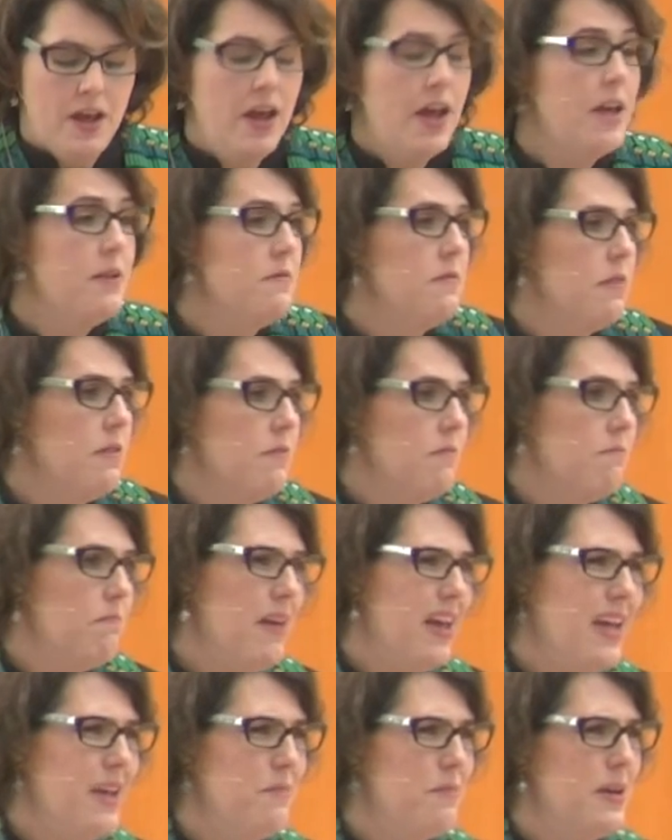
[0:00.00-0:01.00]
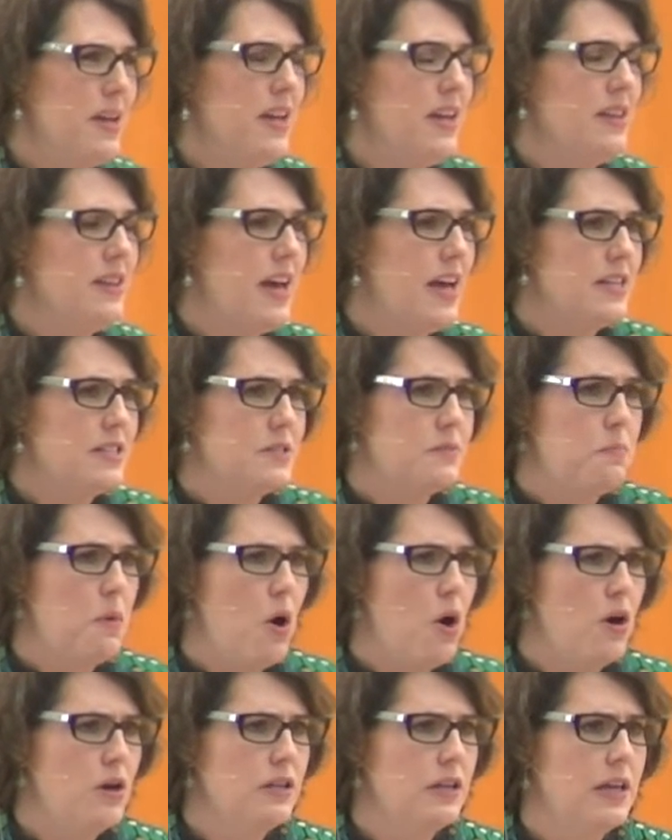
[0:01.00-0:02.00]
And maybe that's
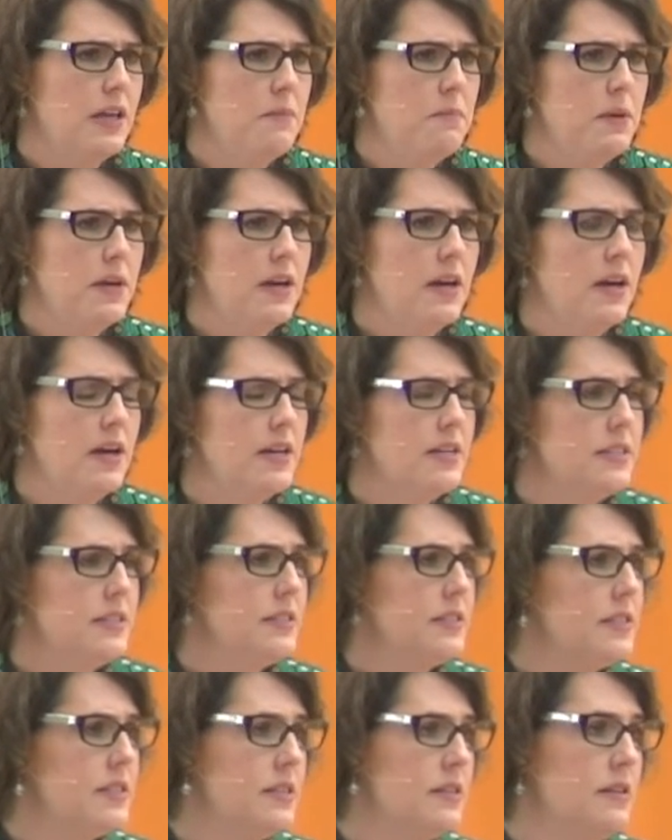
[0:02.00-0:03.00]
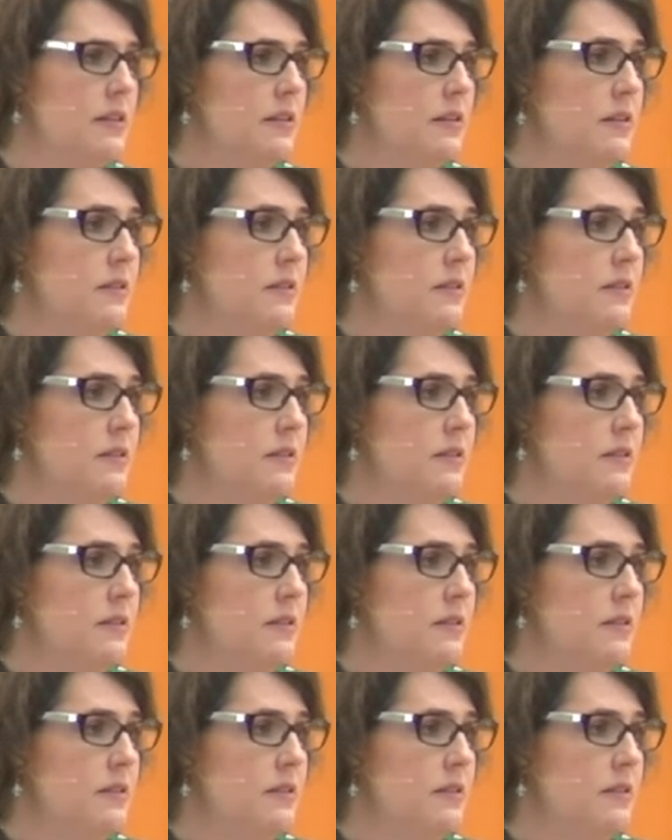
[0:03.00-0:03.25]
partly because